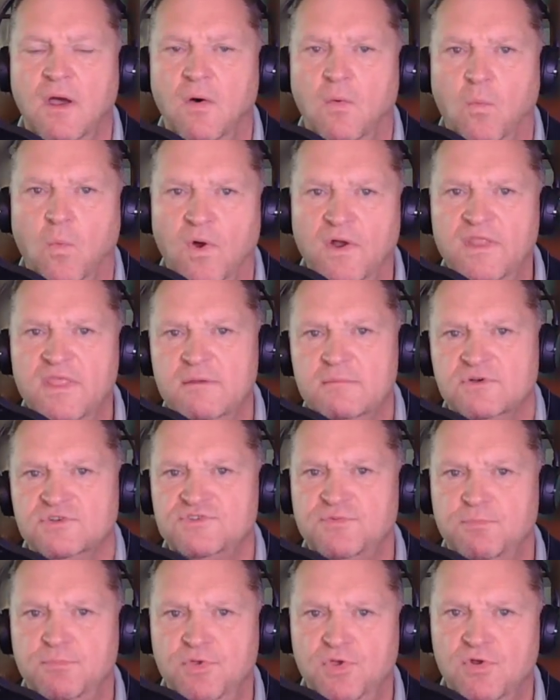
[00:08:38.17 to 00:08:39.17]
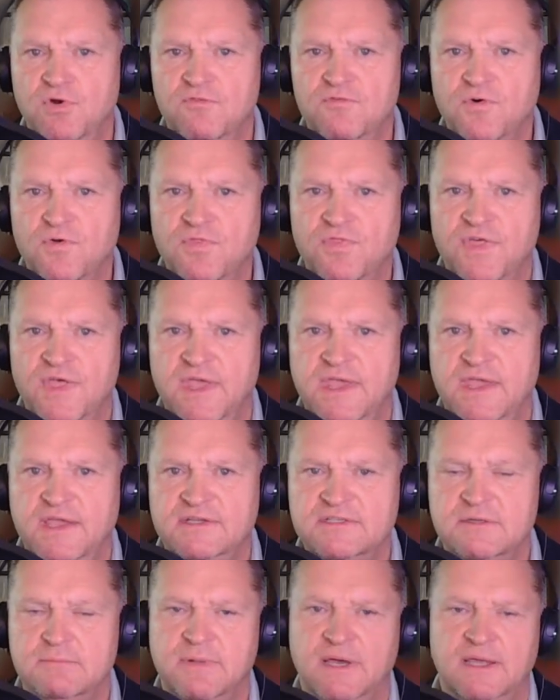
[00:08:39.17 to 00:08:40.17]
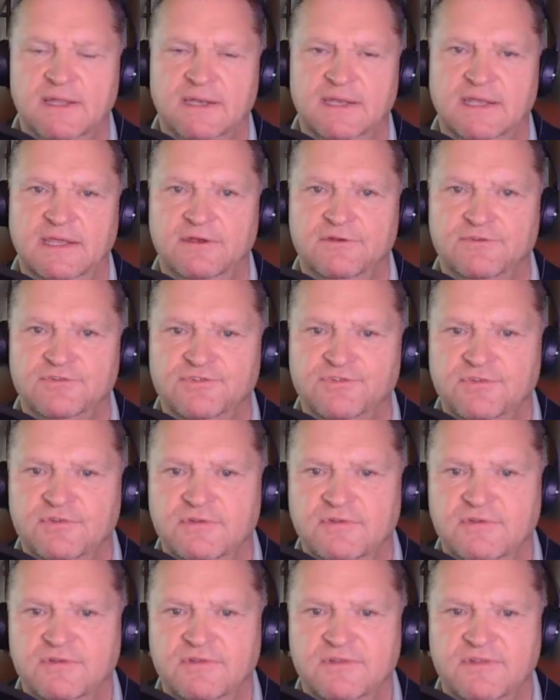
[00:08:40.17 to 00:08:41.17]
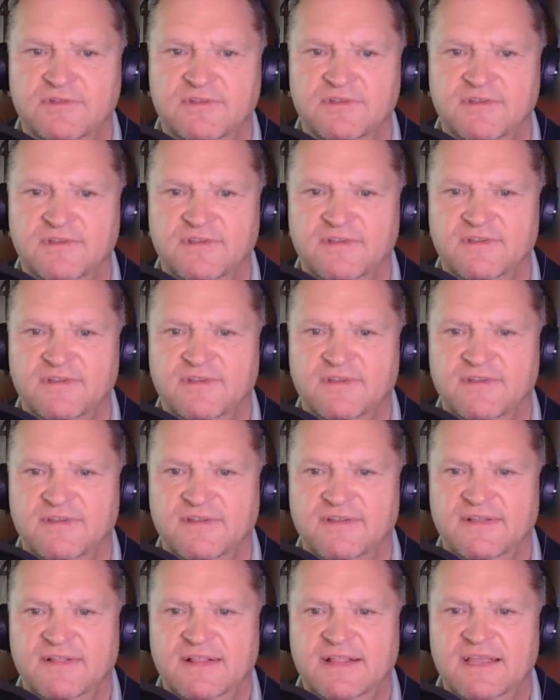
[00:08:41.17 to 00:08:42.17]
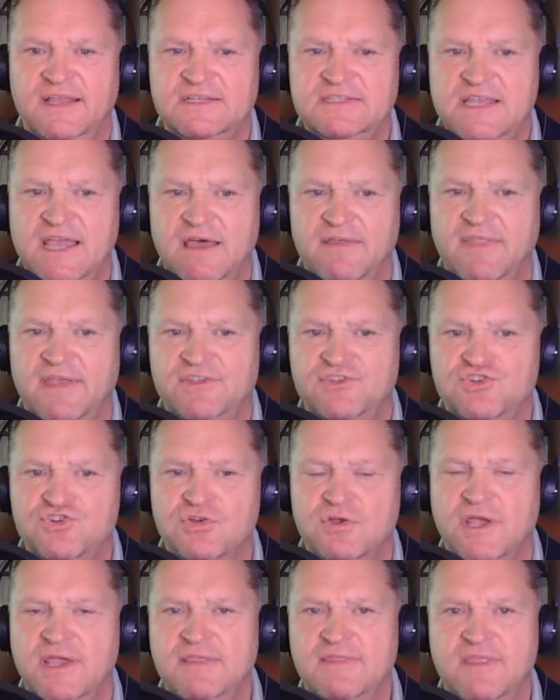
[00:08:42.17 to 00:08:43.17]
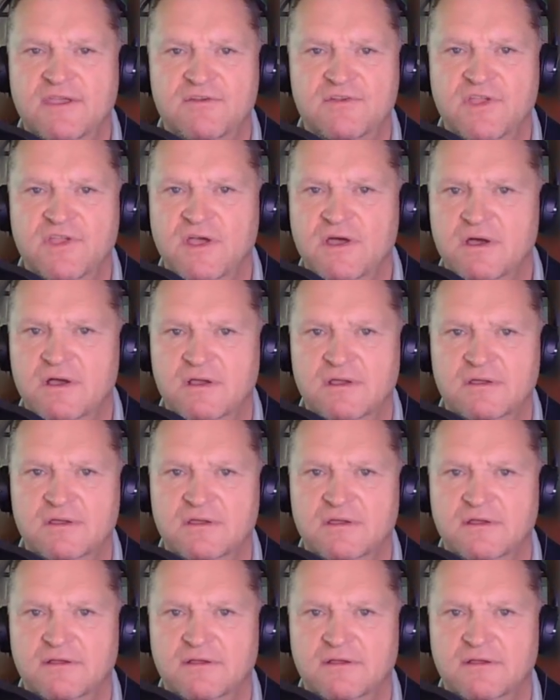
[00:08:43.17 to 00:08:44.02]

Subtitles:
One of the most beautiful things about leaders is how they train their young.